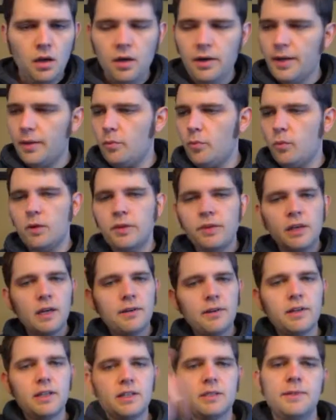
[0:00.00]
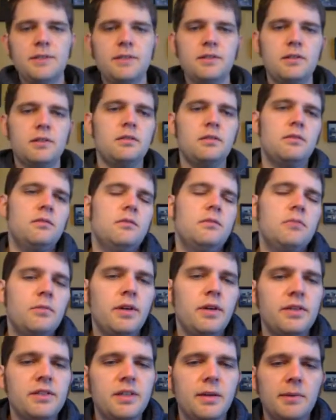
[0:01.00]
Okay, one thing I forgot to mention when I
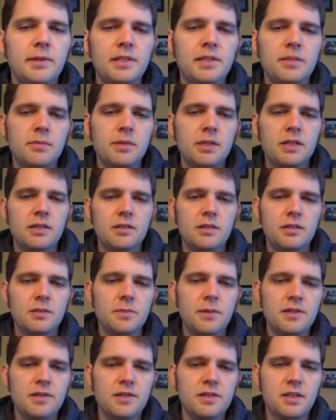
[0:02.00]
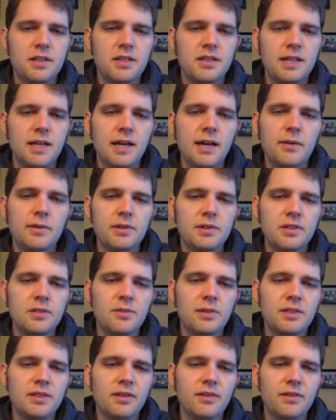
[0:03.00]
was talking about the simulation is patients can die, which is
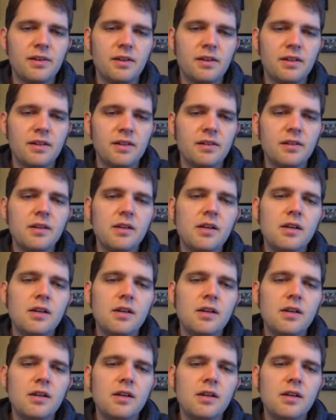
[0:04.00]
what's going on here.